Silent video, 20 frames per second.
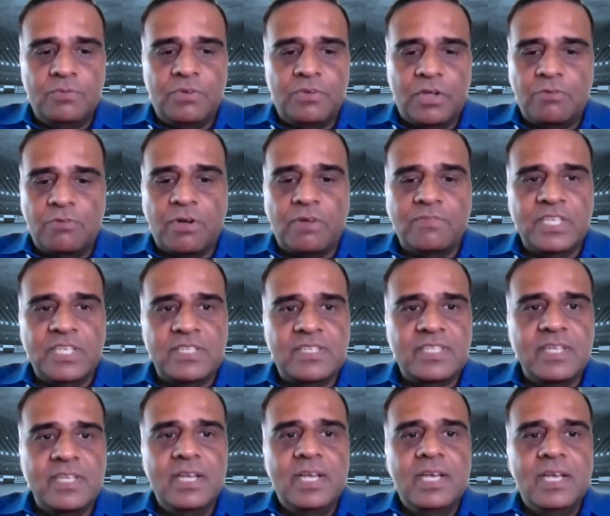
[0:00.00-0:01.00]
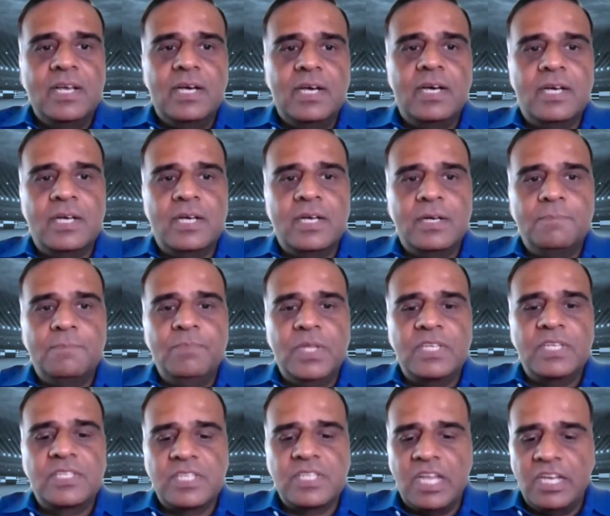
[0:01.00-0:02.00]
one of our
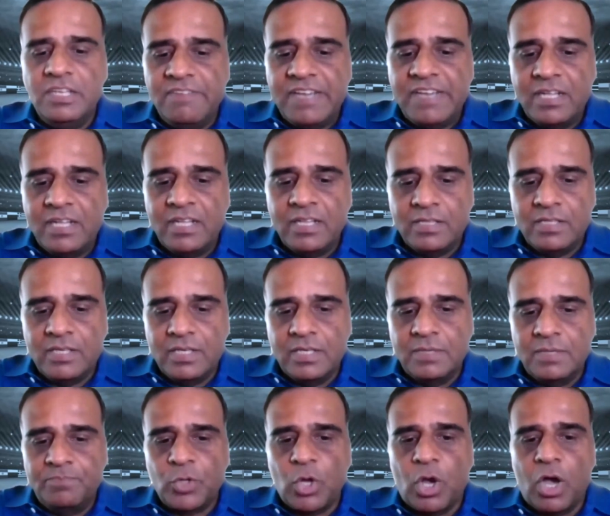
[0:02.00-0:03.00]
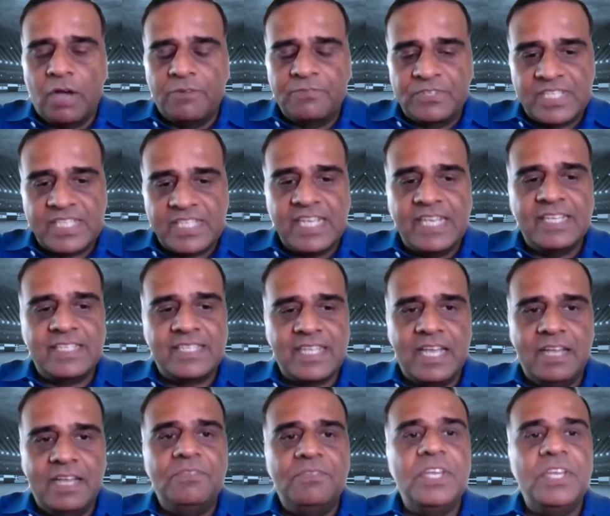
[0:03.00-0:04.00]
Sunnyvale offices,
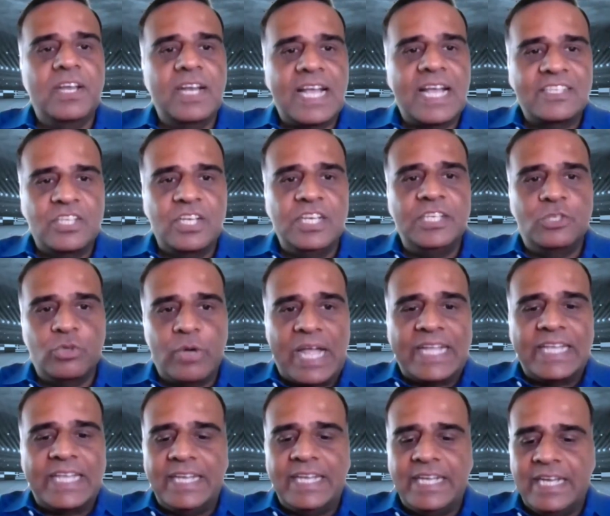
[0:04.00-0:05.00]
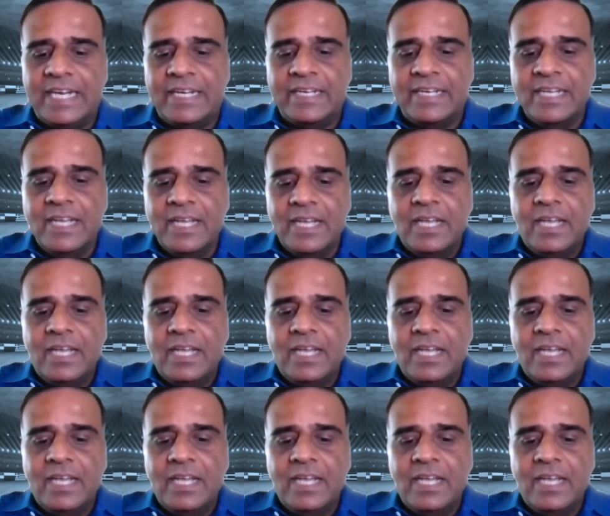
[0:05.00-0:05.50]
and we are actually tracking it,